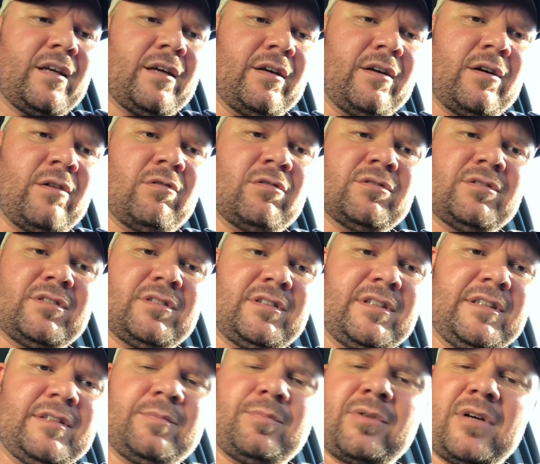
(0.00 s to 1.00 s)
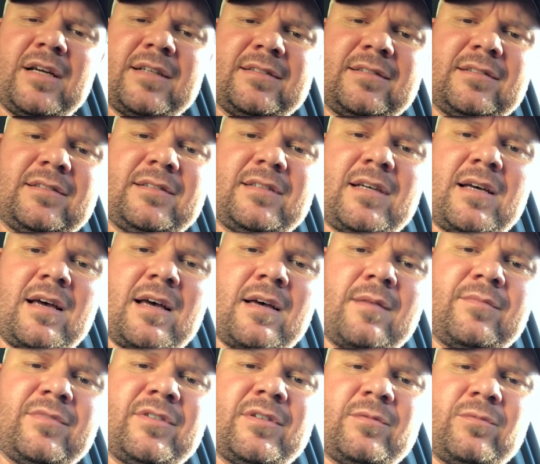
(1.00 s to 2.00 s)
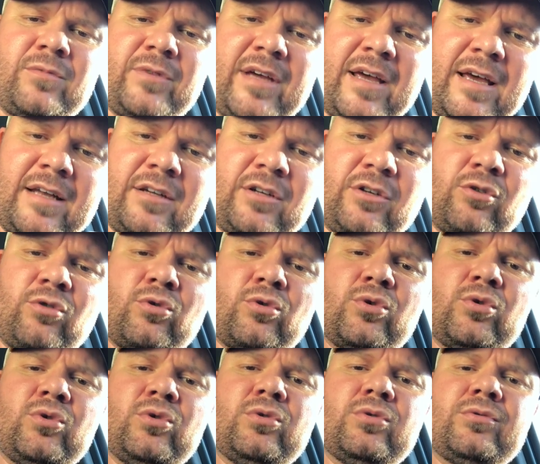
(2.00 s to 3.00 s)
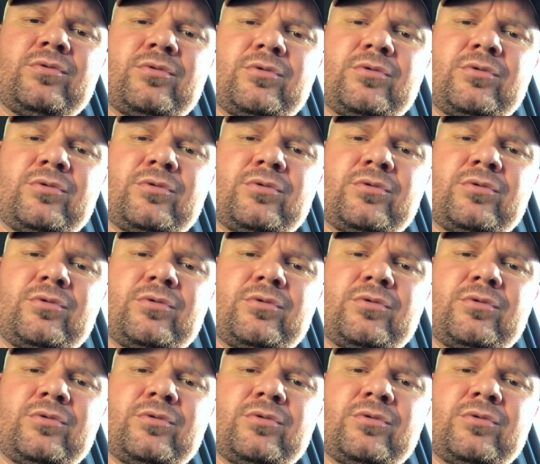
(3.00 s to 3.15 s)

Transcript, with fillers: you know, it was these pressing times that we had to gruel